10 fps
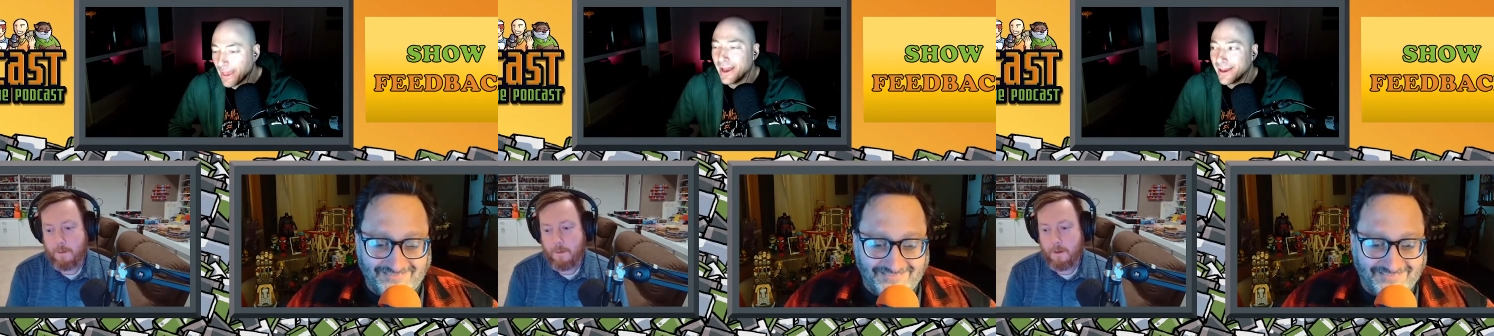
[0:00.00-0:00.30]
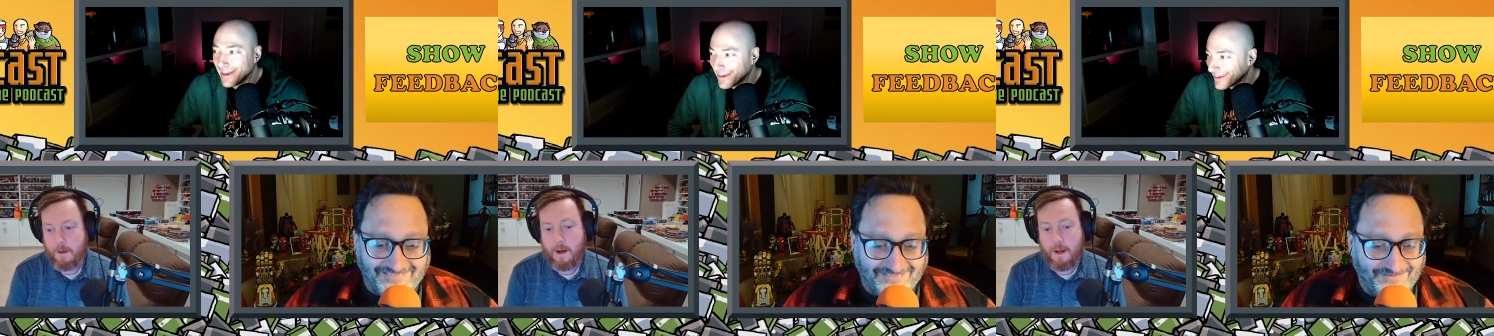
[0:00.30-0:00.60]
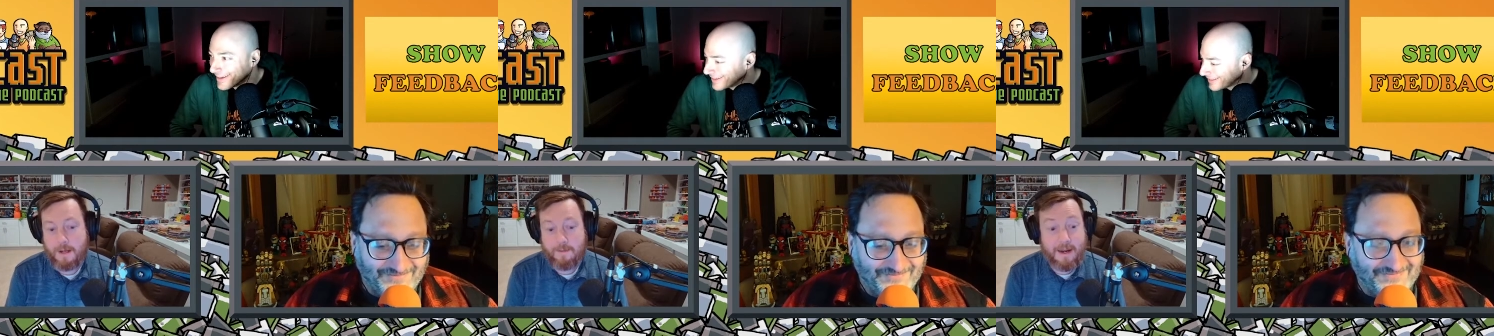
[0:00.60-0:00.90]
Speaker 1: Uh,
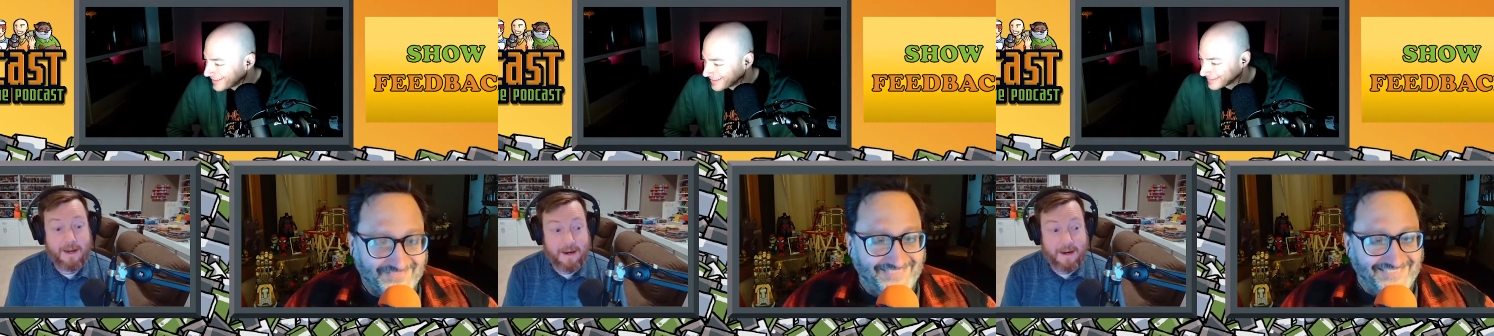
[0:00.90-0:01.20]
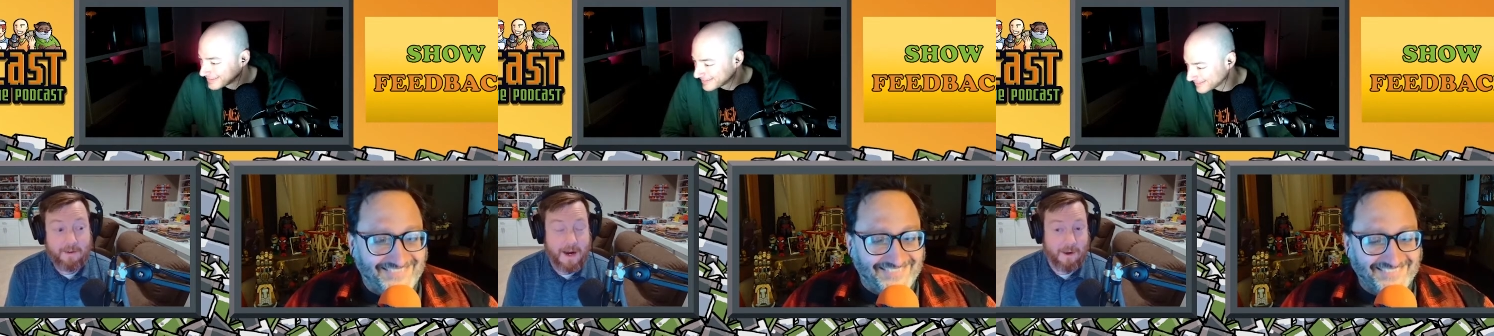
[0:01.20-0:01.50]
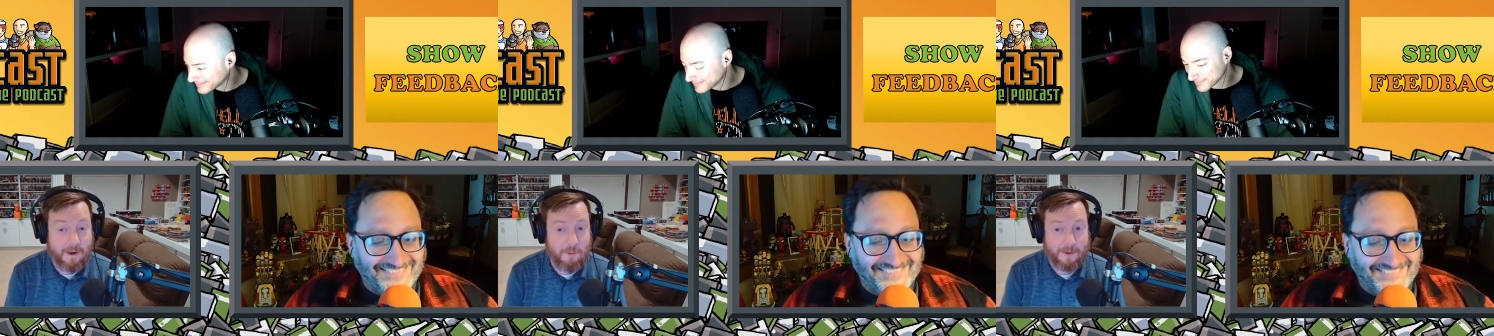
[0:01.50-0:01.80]
it's it is in the
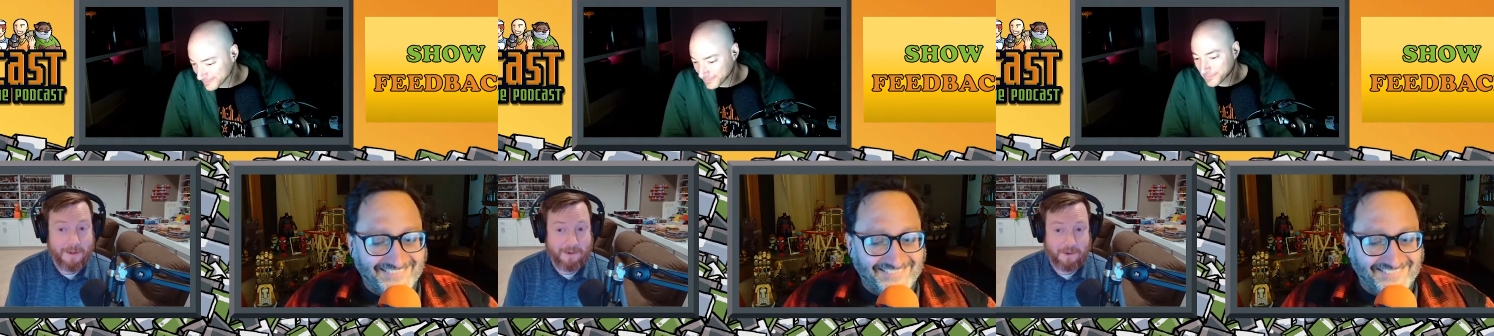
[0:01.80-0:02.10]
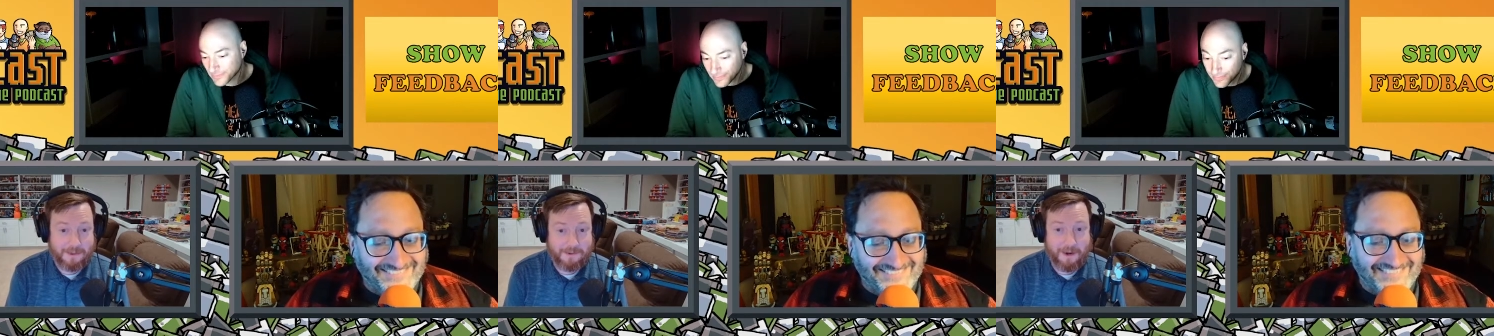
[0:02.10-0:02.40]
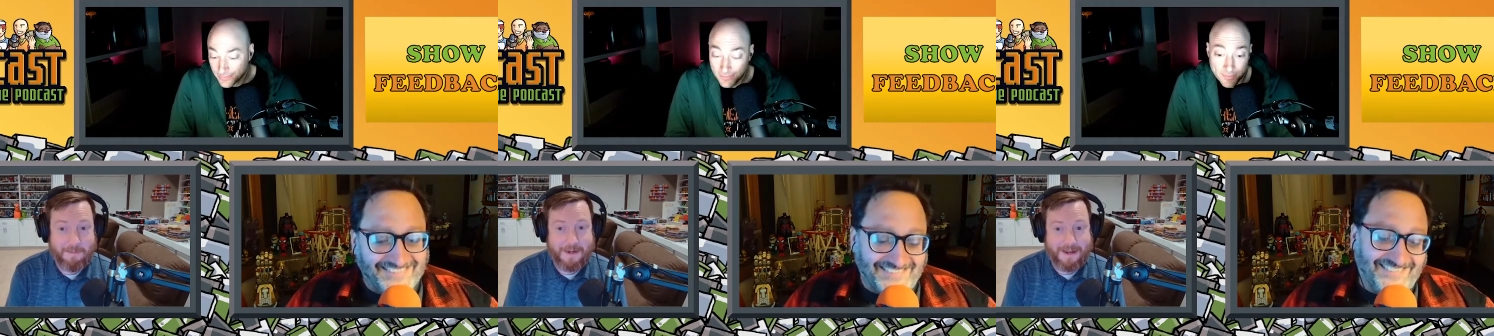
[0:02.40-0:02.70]
auto mall district, so
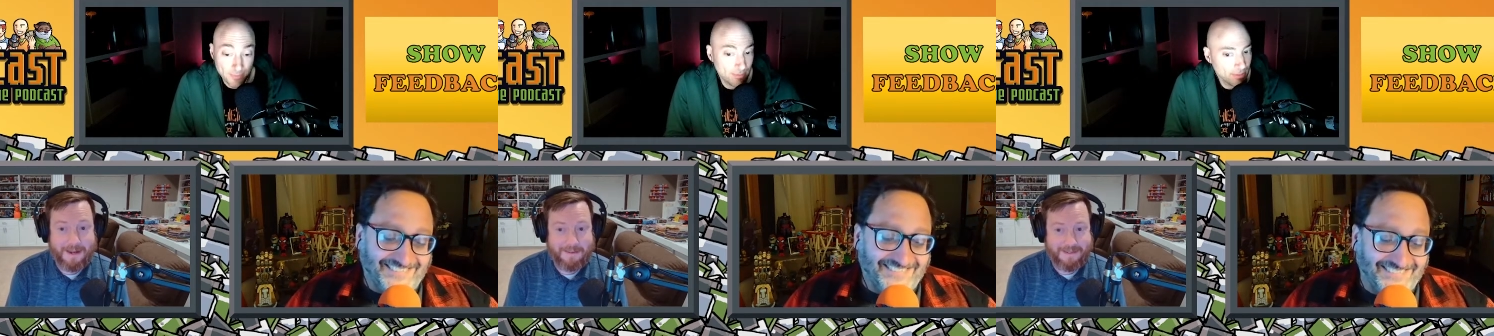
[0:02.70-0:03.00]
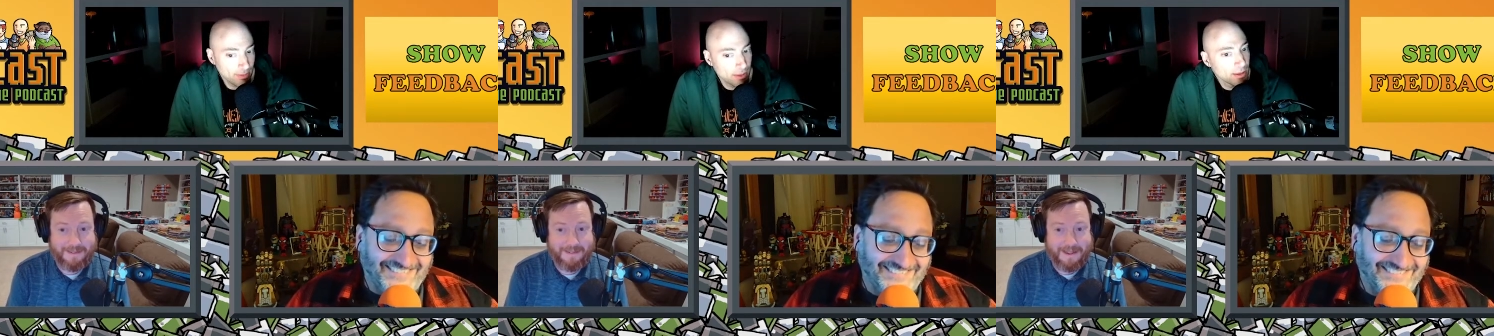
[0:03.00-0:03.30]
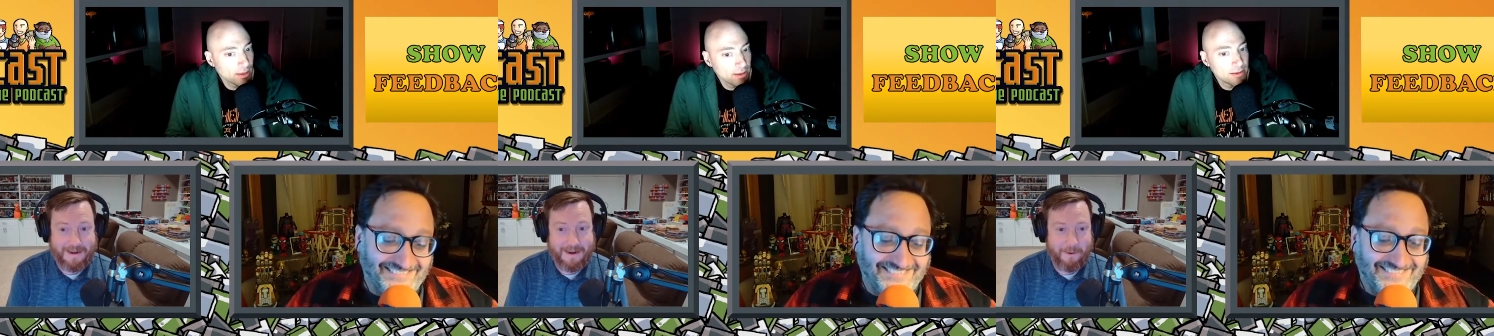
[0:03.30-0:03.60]
I'm guessing
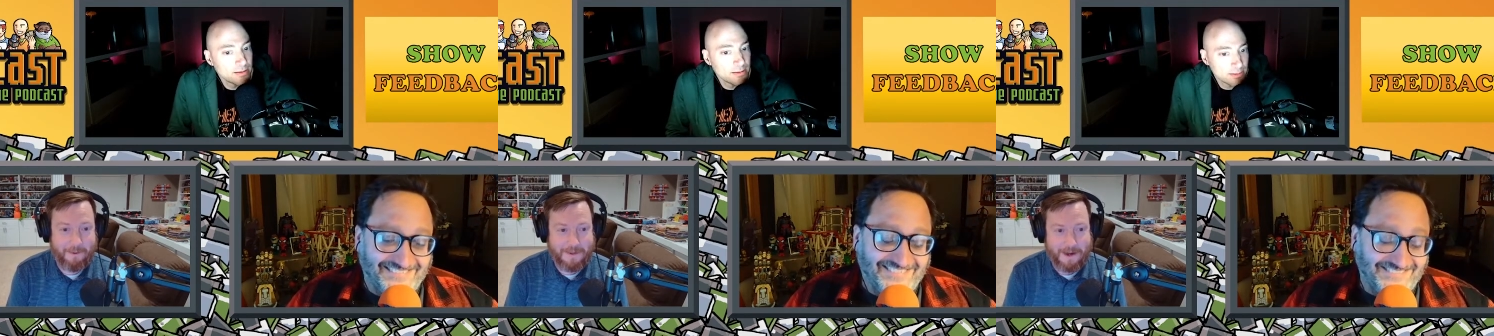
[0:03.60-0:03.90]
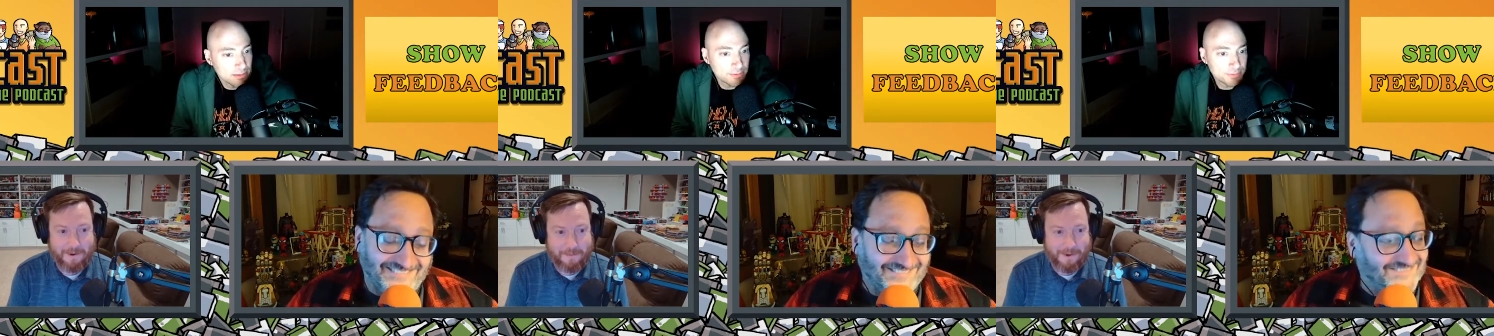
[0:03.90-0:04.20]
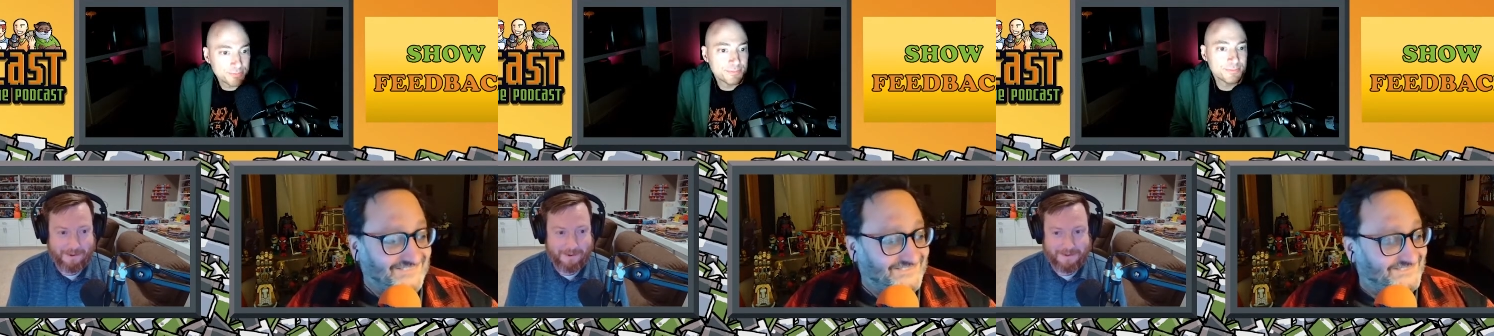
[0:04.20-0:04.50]
that all of the auto
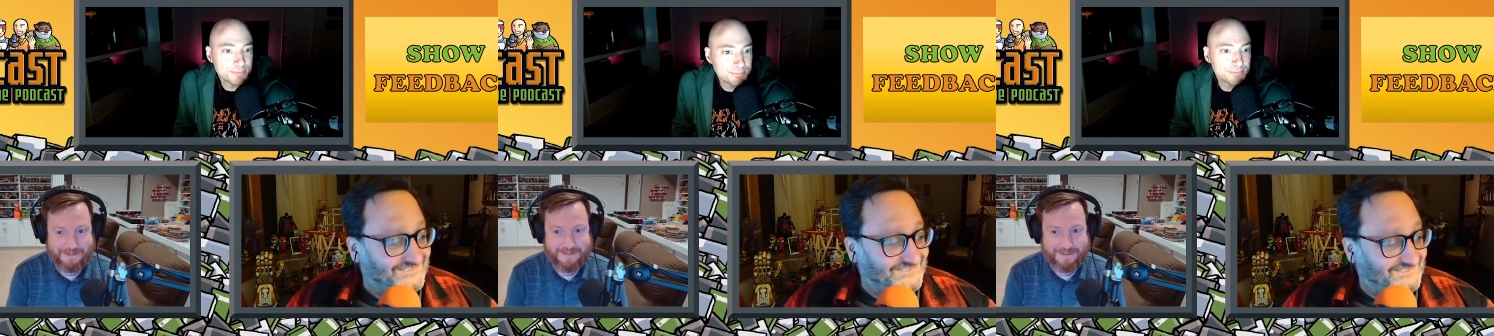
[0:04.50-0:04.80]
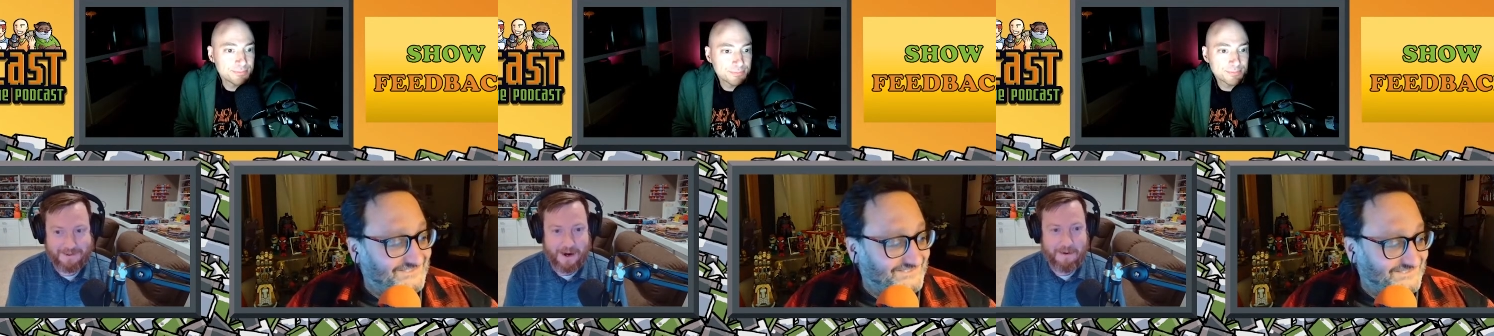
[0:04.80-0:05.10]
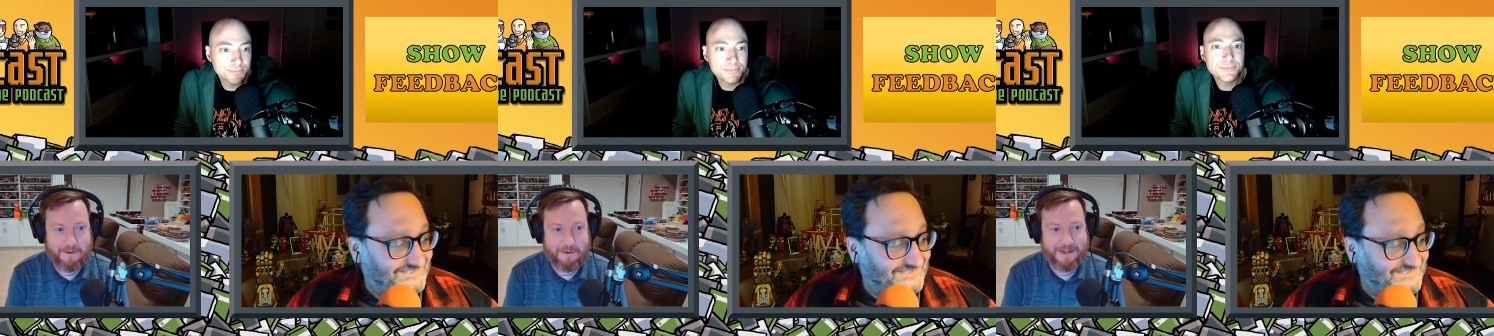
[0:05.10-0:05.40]
mall
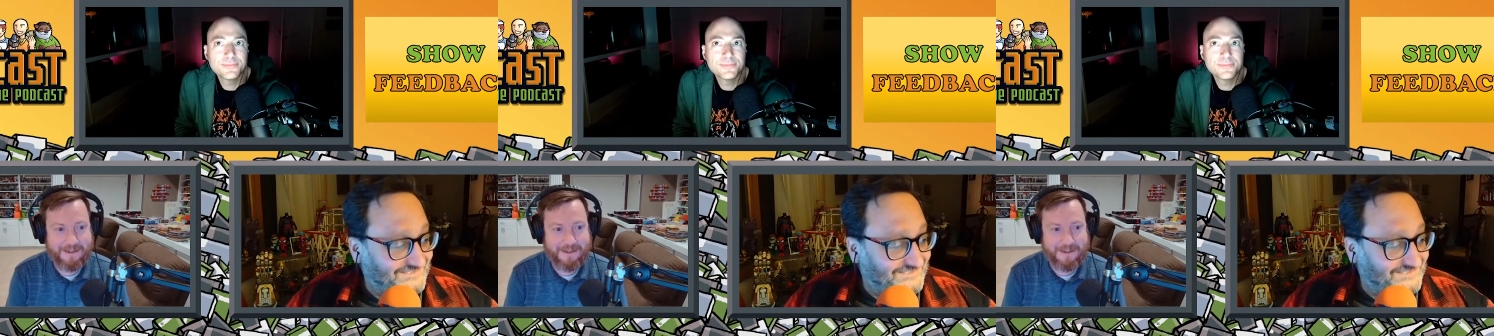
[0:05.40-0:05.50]
traffic is